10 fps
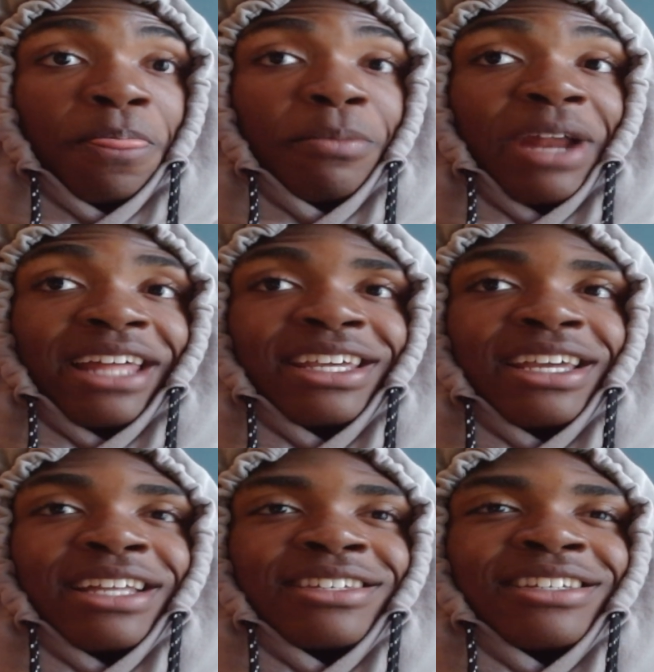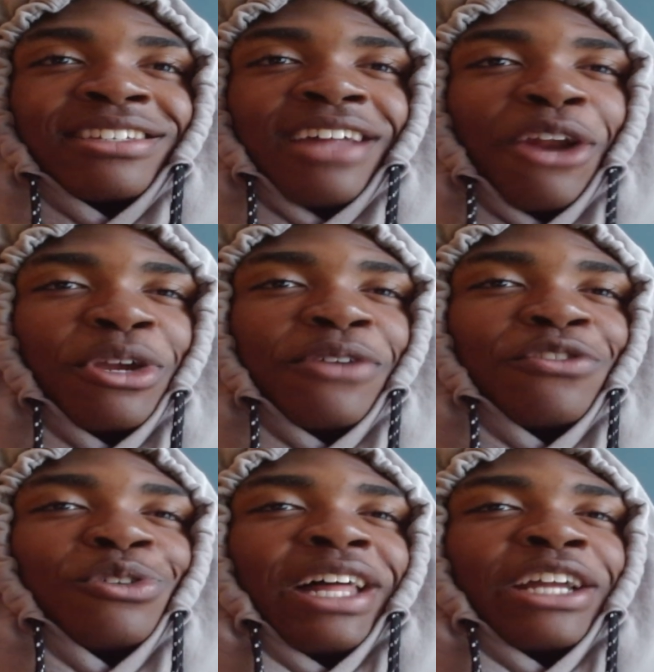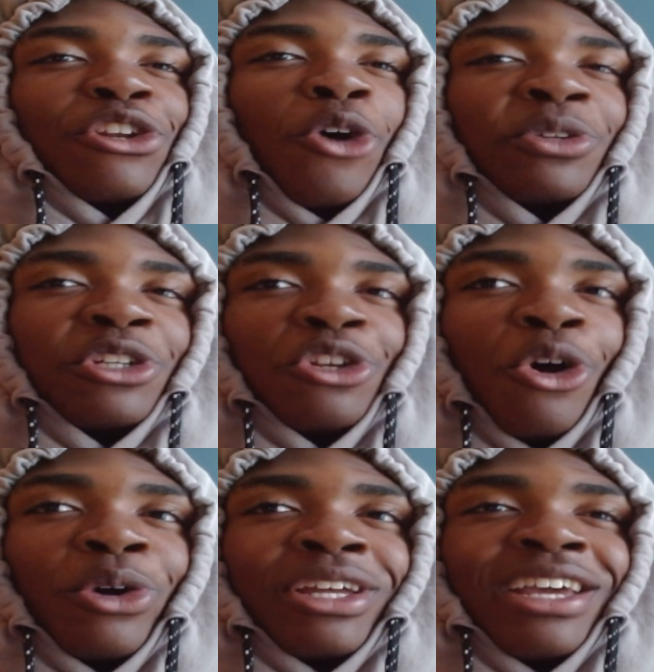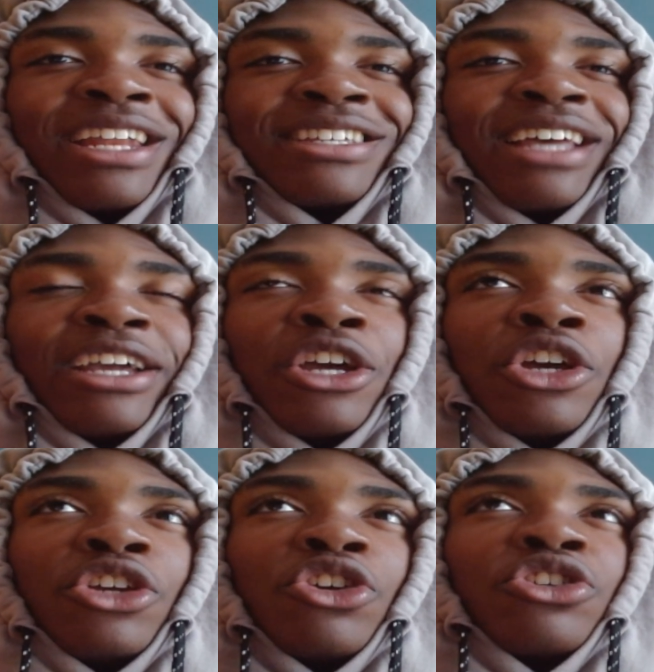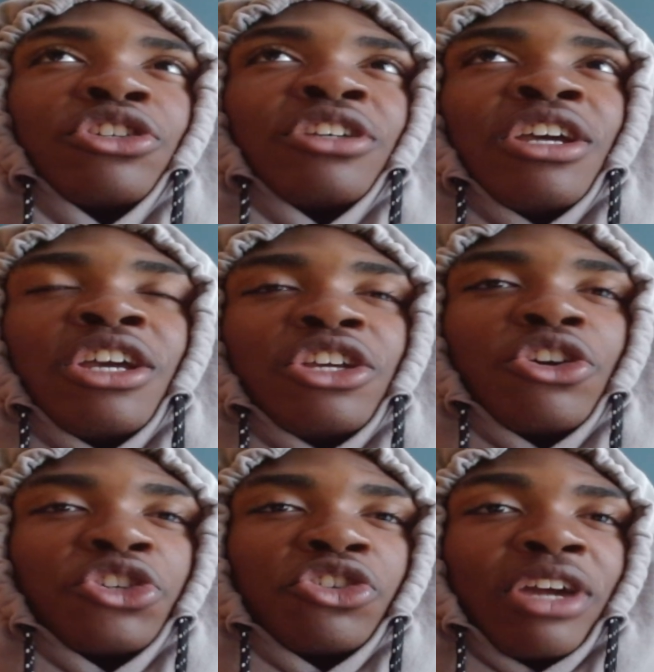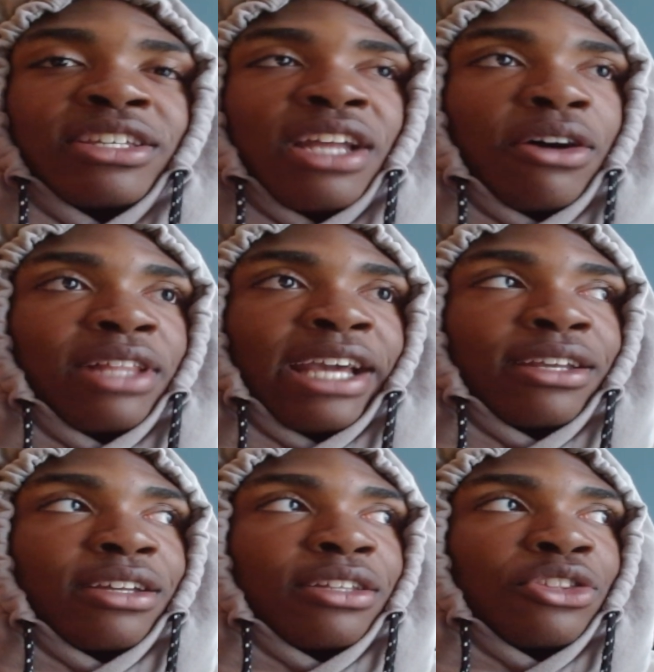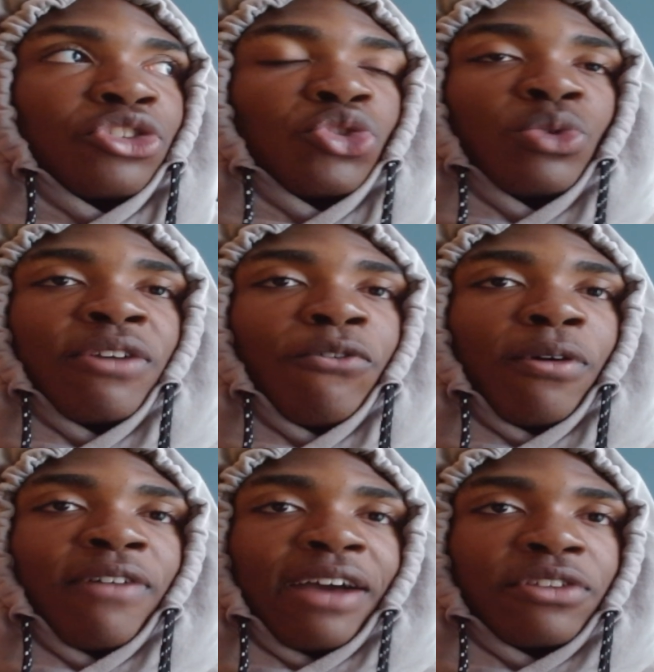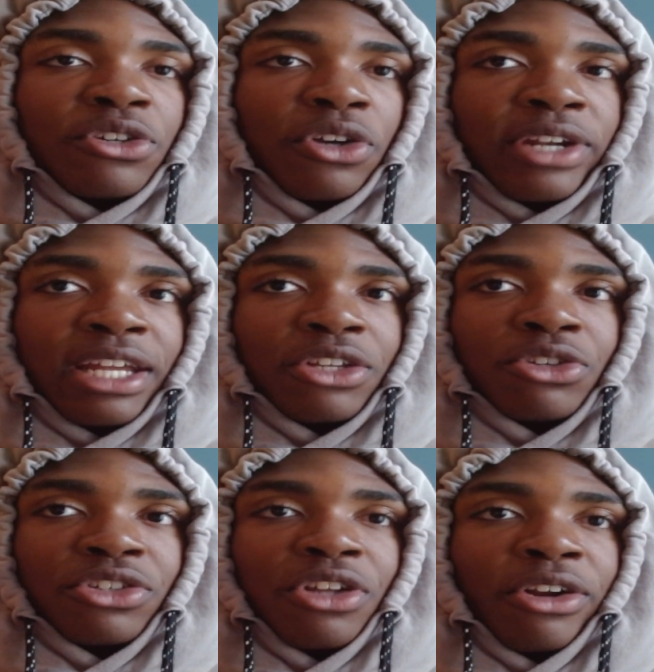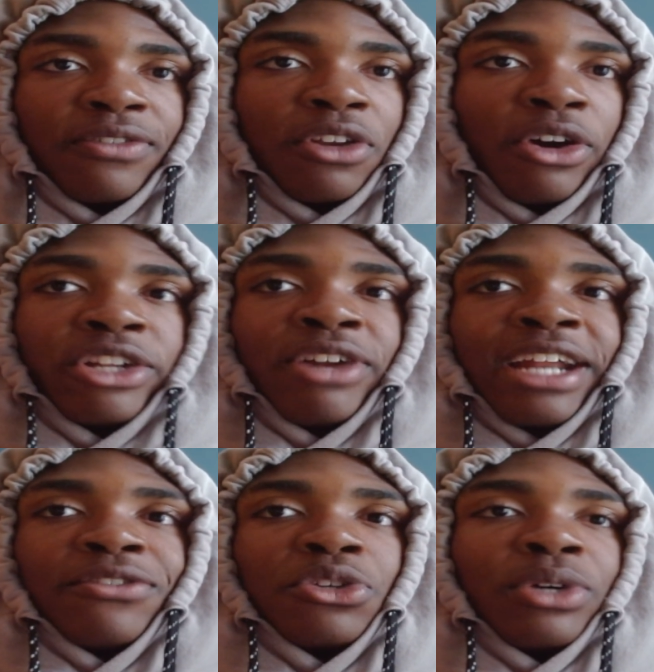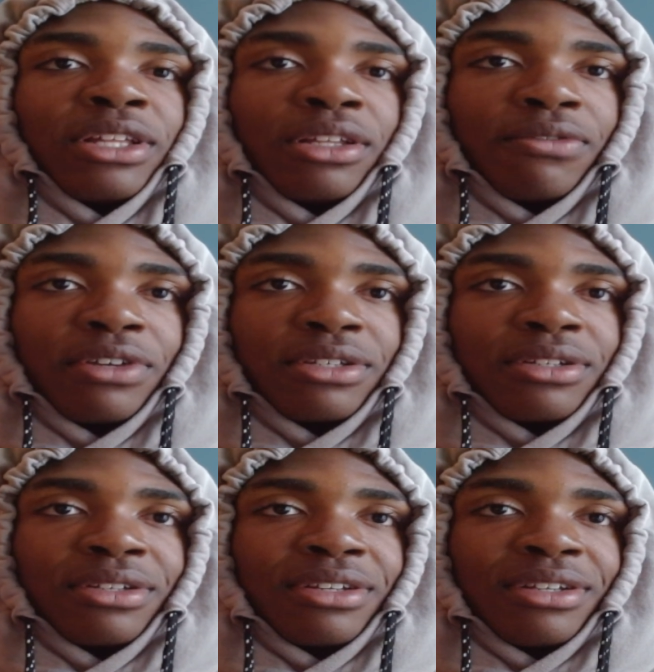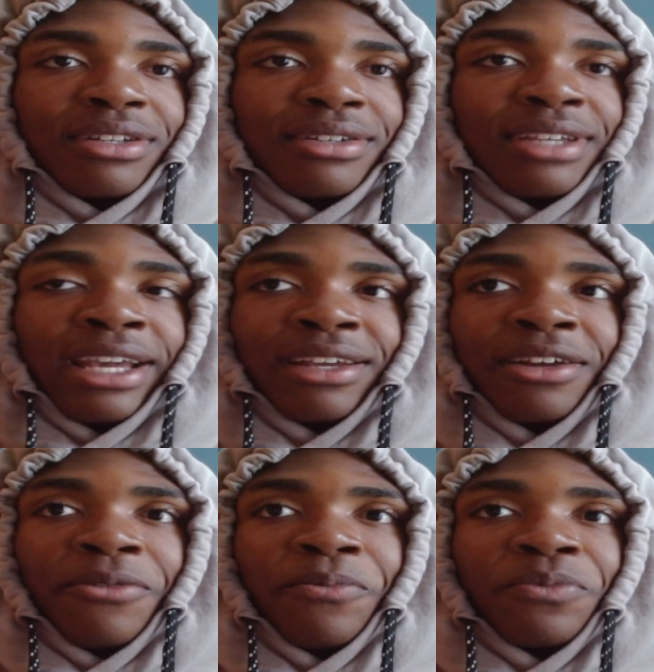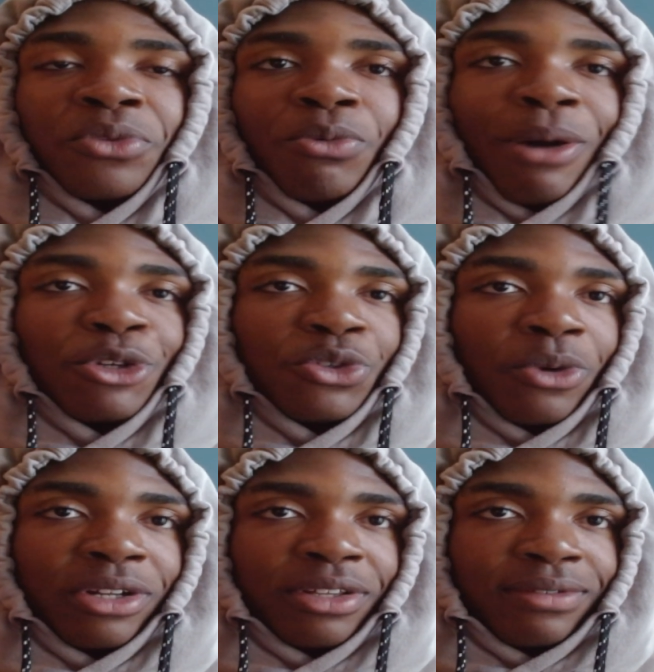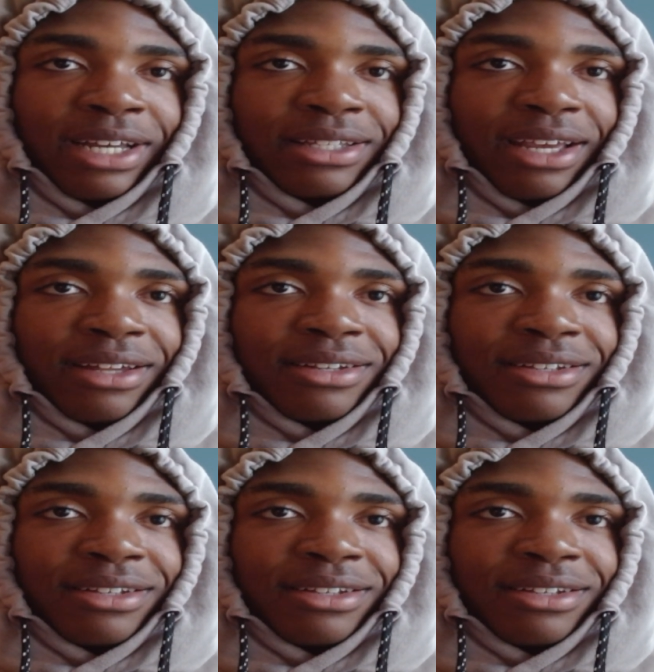but I think it's not okay for you to knowingly know it. And it's you're stressed out 3, 4, 5 years on end. You just don't even know, and you're not even doing anything to fix it. It's why would you want to live like that?